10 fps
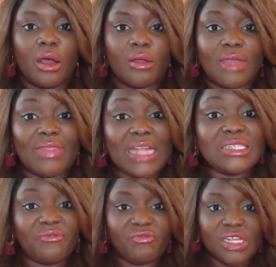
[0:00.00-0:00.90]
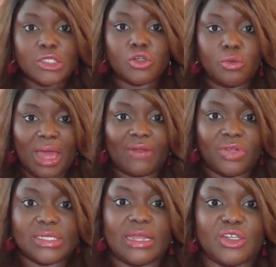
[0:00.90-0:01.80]
And that's a physical
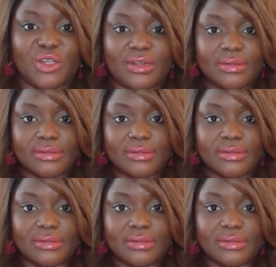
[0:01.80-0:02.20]
manifestation.